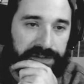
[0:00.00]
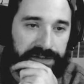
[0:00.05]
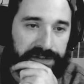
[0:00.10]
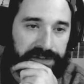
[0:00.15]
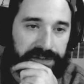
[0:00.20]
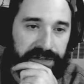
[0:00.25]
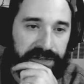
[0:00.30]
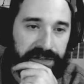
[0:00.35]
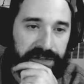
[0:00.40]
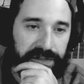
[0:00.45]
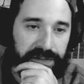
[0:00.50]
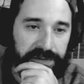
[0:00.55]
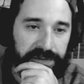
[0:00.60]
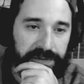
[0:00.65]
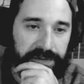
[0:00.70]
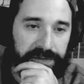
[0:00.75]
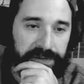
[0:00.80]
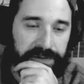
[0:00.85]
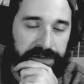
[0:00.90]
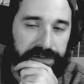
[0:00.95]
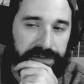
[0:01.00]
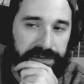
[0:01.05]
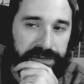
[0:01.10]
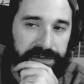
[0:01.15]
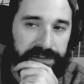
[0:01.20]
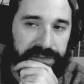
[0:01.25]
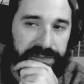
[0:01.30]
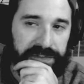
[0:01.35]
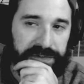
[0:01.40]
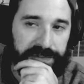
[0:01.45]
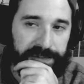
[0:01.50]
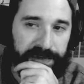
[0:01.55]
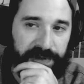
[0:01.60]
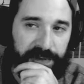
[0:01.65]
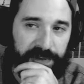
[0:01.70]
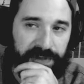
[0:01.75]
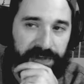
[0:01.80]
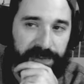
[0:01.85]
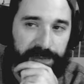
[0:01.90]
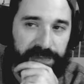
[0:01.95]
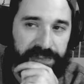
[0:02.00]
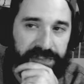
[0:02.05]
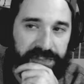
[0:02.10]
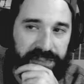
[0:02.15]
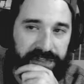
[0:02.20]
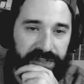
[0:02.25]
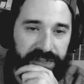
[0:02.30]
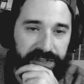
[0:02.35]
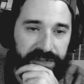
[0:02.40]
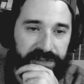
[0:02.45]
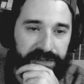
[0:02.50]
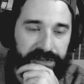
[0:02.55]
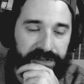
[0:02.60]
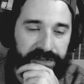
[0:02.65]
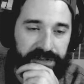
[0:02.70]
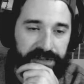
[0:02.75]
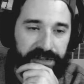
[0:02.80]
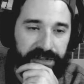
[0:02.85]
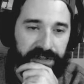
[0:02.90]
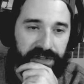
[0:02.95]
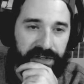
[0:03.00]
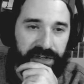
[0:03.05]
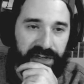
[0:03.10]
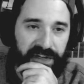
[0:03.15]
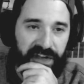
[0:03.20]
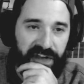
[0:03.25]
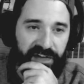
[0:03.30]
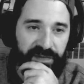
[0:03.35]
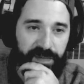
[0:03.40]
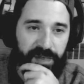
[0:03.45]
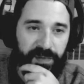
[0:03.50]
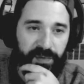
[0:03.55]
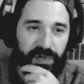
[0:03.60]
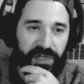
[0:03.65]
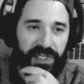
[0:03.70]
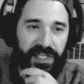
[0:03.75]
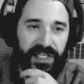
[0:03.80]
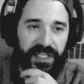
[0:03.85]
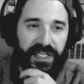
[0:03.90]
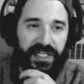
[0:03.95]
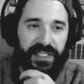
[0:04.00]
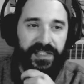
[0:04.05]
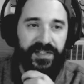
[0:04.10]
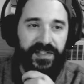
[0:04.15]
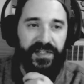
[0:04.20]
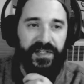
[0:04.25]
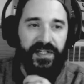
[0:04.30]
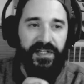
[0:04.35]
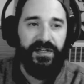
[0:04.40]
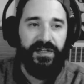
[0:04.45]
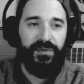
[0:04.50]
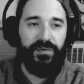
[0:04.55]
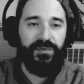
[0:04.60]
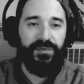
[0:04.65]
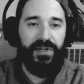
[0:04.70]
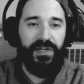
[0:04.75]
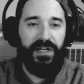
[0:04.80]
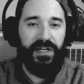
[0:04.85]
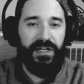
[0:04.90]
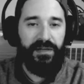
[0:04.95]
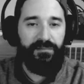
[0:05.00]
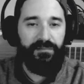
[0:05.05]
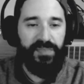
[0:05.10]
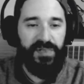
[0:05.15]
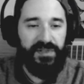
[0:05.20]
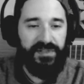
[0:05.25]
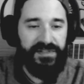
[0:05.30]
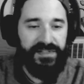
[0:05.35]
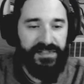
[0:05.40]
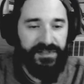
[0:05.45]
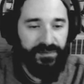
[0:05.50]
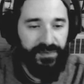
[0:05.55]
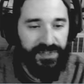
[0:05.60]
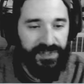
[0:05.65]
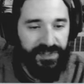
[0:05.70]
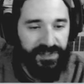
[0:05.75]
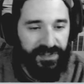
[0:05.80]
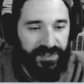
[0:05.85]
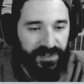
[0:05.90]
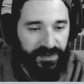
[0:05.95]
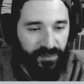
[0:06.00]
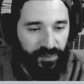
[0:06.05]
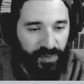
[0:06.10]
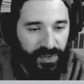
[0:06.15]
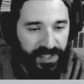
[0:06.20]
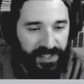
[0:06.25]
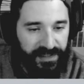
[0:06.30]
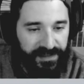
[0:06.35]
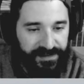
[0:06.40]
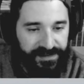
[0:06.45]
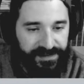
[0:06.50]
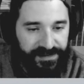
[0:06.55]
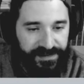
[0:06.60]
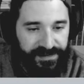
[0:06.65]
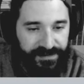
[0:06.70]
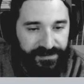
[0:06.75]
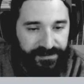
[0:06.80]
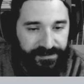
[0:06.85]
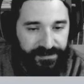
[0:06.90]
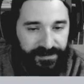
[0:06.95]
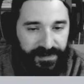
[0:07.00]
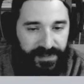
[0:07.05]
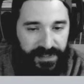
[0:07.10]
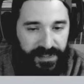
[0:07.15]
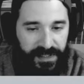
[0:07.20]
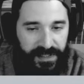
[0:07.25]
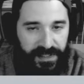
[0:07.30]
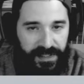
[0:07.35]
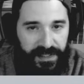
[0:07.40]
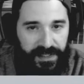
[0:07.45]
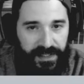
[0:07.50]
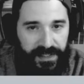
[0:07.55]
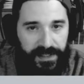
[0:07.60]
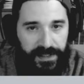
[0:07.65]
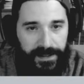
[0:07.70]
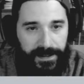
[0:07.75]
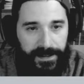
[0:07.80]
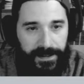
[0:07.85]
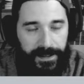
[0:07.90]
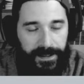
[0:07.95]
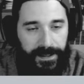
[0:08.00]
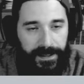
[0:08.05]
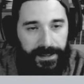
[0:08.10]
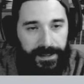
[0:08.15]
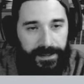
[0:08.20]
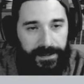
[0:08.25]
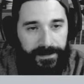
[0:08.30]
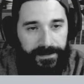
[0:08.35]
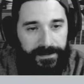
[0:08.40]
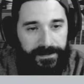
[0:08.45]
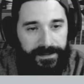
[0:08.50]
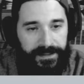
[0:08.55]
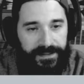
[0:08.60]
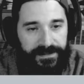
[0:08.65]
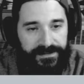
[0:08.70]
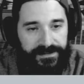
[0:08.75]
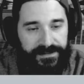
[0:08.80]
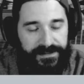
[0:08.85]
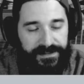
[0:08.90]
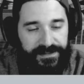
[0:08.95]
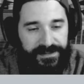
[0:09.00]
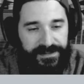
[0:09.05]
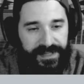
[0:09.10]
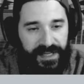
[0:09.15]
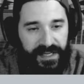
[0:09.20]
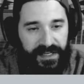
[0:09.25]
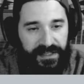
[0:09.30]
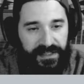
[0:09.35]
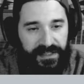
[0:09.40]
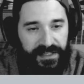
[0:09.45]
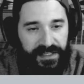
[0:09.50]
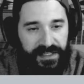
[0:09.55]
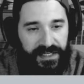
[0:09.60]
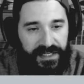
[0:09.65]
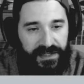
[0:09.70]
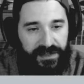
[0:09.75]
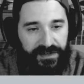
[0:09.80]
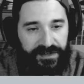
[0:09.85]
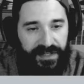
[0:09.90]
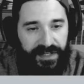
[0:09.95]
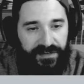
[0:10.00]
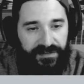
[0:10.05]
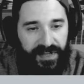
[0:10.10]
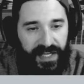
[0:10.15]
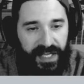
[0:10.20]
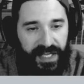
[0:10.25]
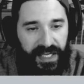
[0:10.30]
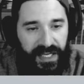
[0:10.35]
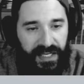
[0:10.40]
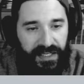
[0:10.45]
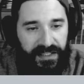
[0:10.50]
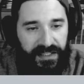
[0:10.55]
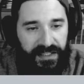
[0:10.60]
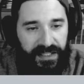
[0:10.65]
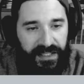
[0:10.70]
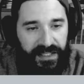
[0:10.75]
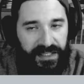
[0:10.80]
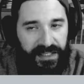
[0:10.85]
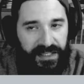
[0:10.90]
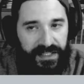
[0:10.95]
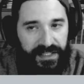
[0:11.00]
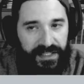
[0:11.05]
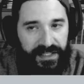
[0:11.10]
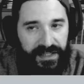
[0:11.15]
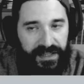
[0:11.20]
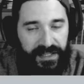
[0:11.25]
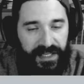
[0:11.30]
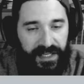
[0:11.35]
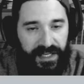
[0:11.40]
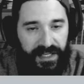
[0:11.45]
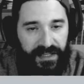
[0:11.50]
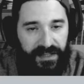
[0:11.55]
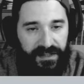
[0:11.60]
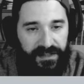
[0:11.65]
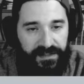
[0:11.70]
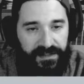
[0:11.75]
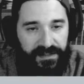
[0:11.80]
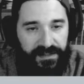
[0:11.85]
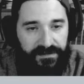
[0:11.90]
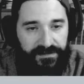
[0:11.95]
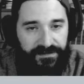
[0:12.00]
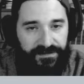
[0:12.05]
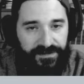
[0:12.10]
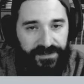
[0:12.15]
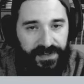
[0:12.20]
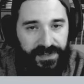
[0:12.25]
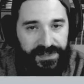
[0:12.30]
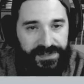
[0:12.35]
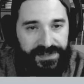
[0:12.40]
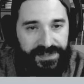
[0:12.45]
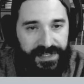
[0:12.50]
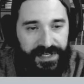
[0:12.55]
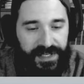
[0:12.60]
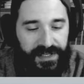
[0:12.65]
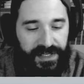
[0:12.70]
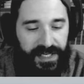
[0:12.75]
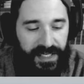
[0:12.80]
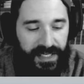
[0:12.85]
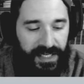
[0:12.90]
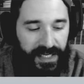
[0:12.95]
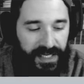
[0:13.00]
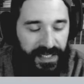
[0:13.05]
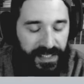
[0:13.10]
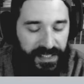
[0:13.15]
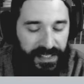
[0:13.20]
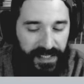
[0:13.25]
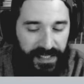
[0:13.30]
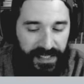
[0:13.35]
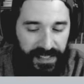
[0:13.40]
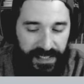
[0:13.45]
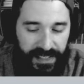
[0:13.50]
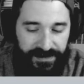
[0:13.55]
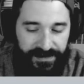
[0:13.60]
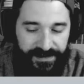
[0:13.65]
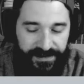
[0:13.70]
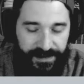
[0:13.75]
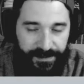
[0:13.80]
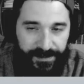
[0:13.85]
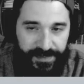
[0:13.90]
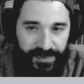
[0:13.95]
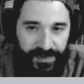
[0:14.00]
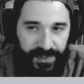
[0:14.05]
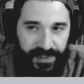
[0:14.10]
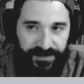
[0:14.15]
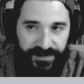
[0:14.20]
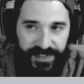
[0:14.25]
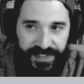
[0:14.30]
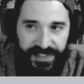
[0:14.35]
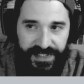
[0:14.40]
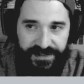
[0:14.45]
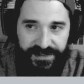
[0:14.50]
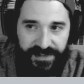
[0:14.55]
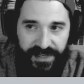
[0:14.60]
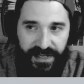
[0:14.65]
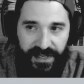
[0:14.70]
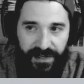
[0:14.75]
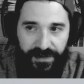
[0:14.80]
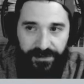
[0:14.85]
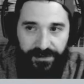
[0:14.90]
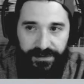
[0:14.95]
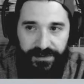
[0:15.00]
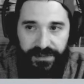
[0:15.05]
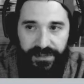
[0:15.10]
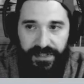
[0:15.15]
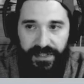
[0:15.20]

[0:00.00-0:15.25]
So, this is my website. I've been working on it. I built it with the Wix and it's the second year that I've had it. I think that the first year I got it, I had some sort of a discount,